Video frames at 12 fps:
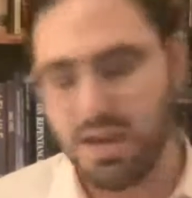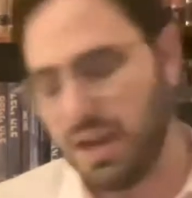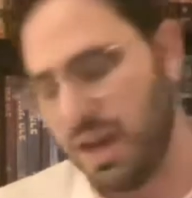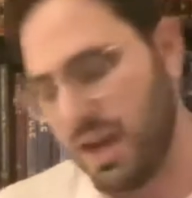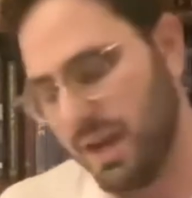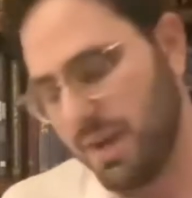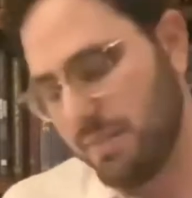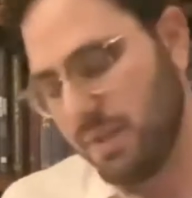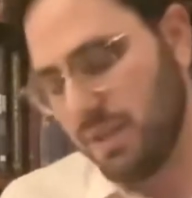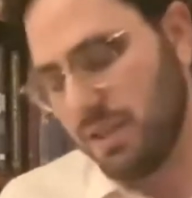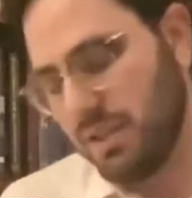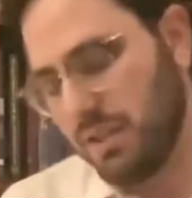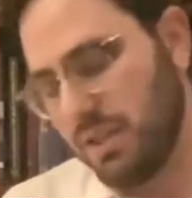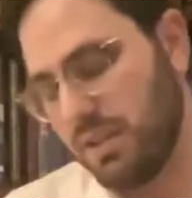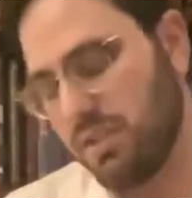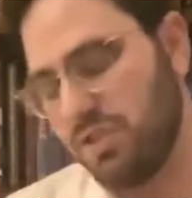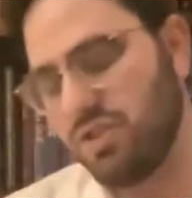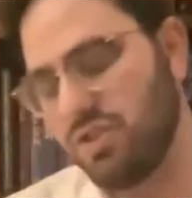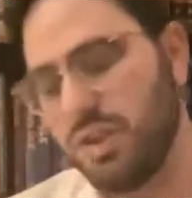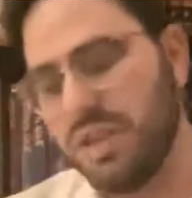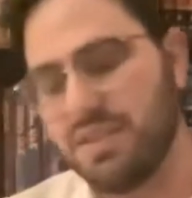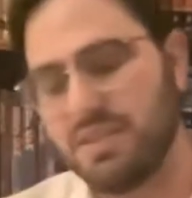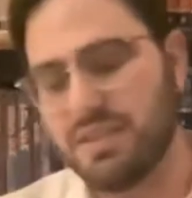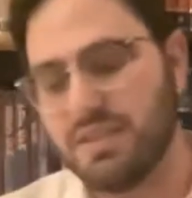Um, so
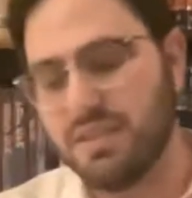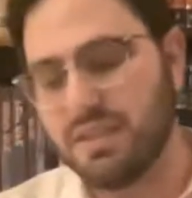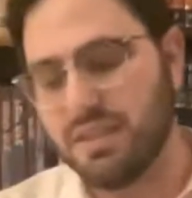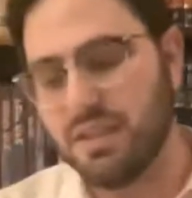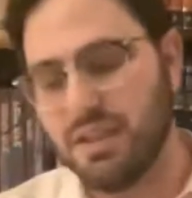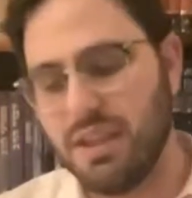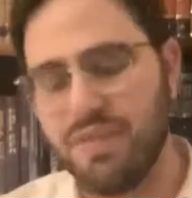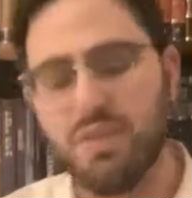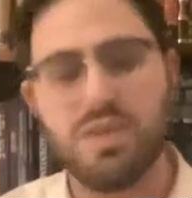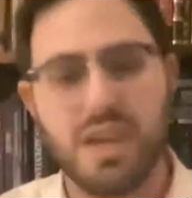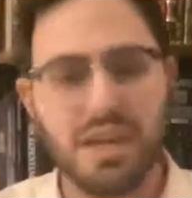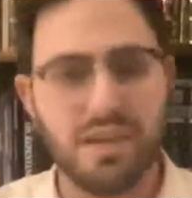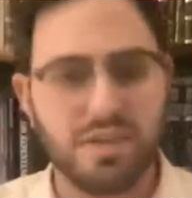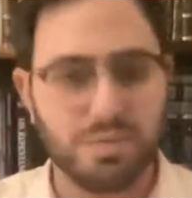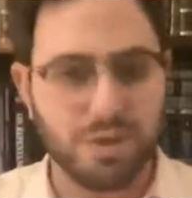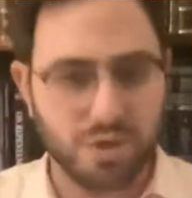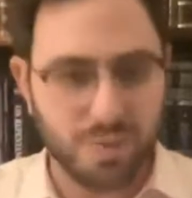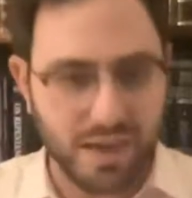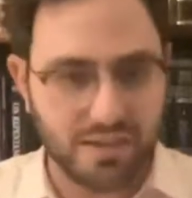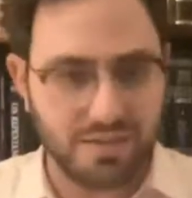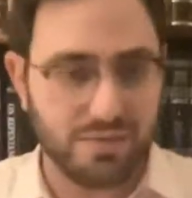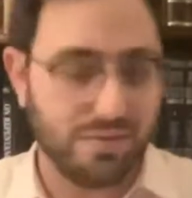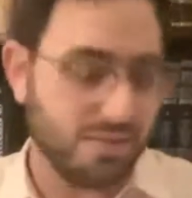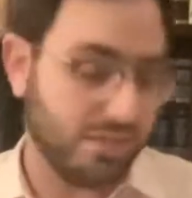it's if you take this
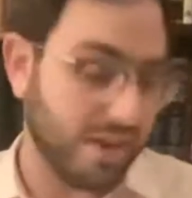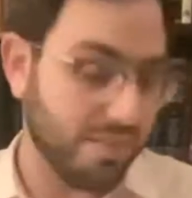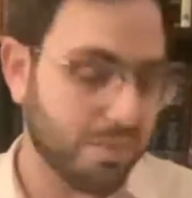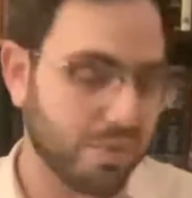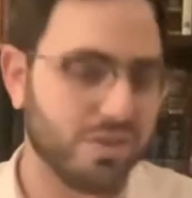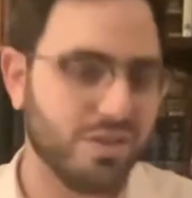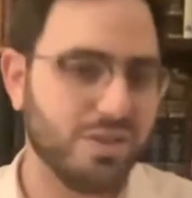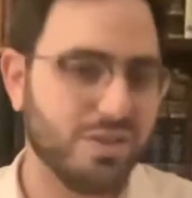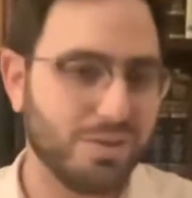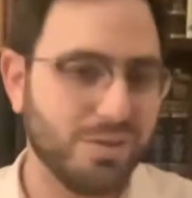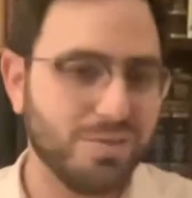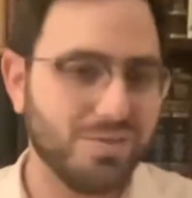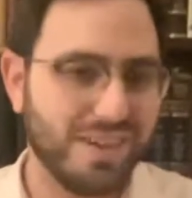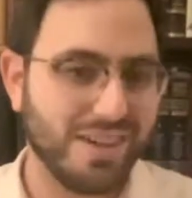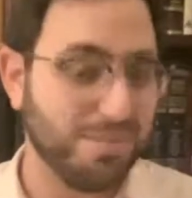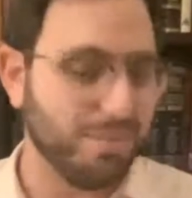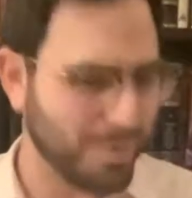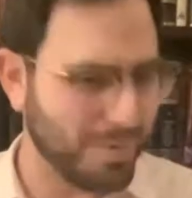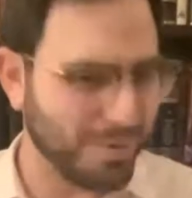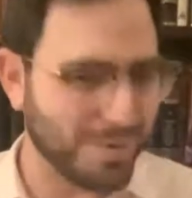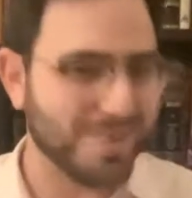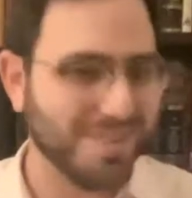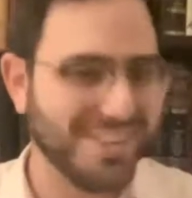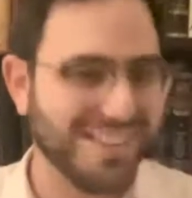perspective, I personally do. I think most people
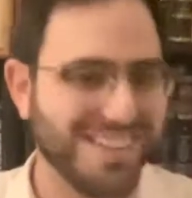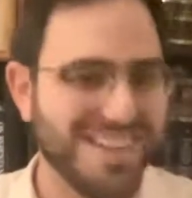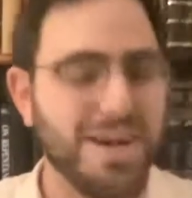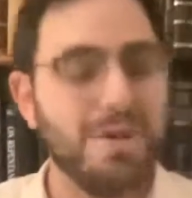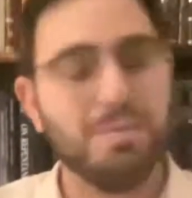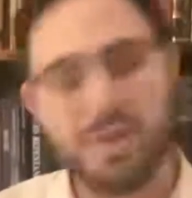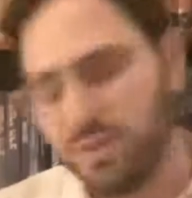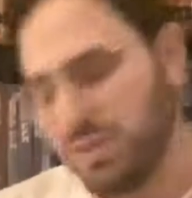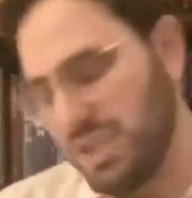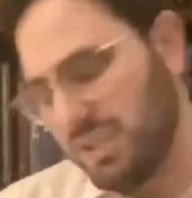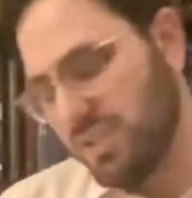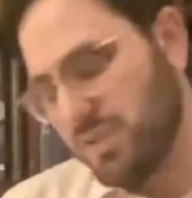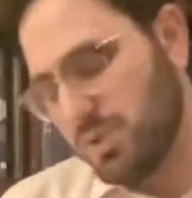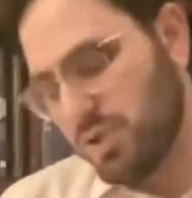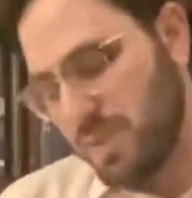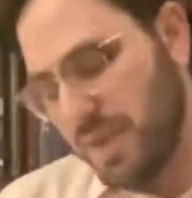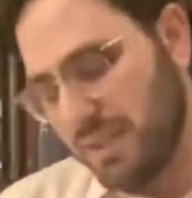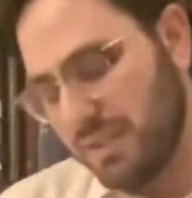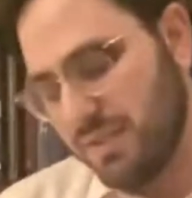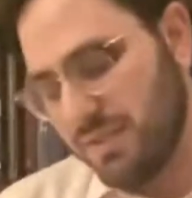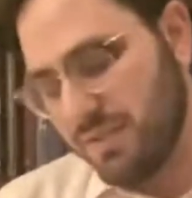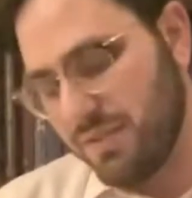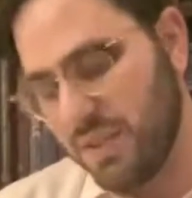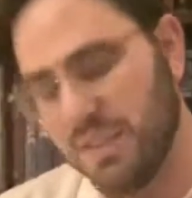don't. But if you take this
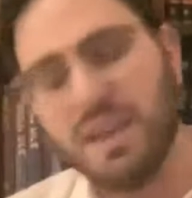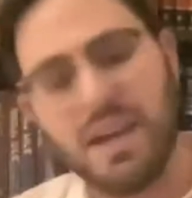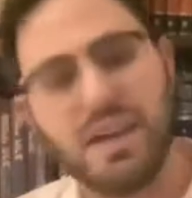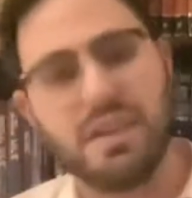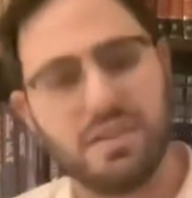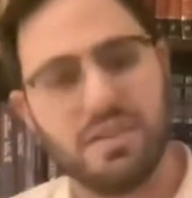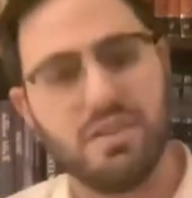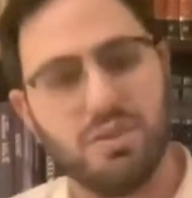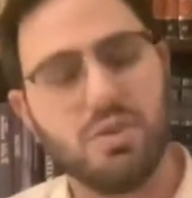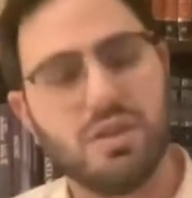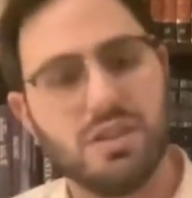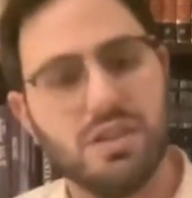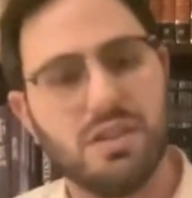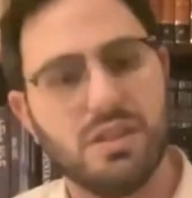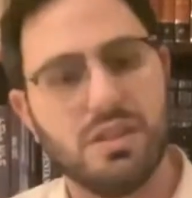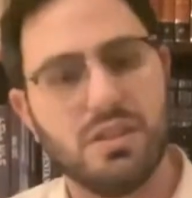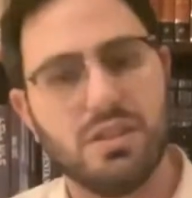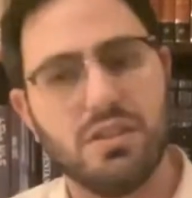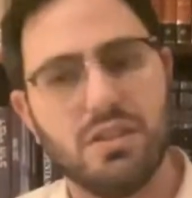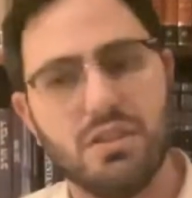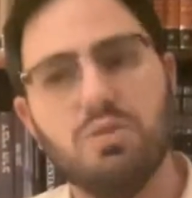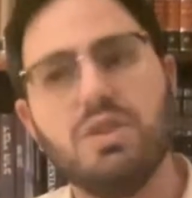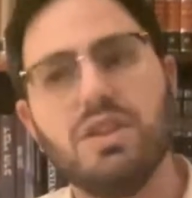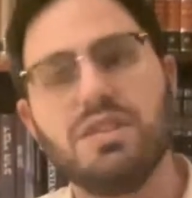perspective, then yeah, you can.
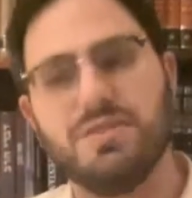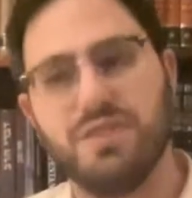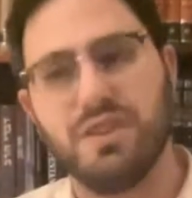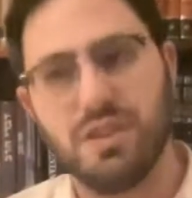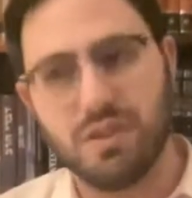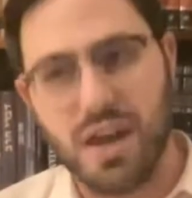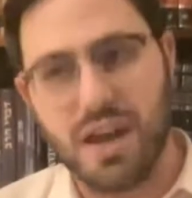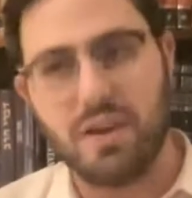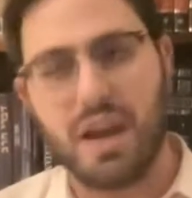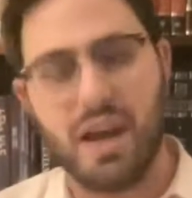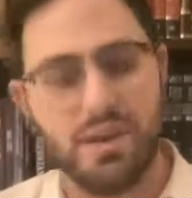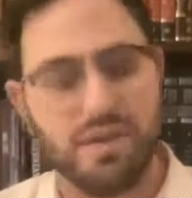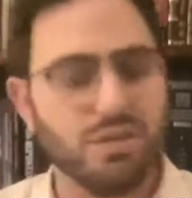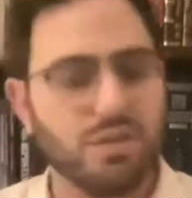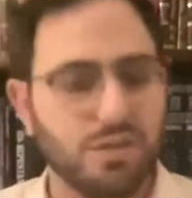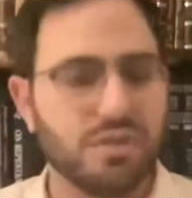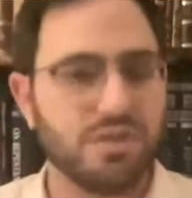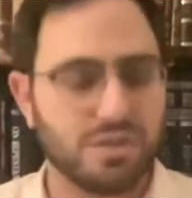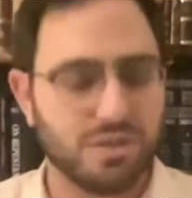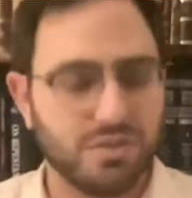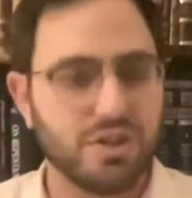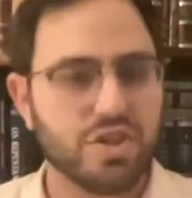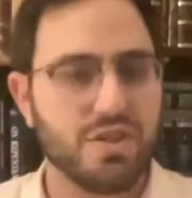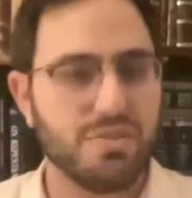You need to figure out how you're going to serve
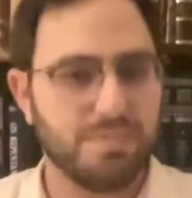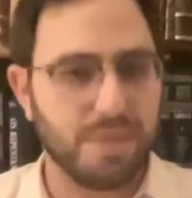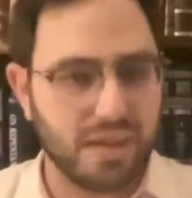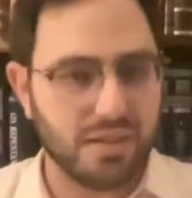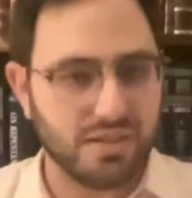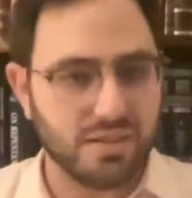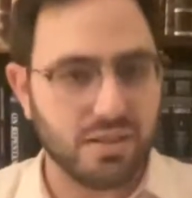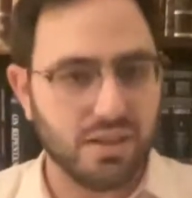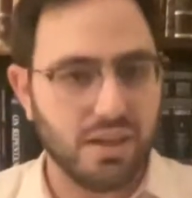Hashem best.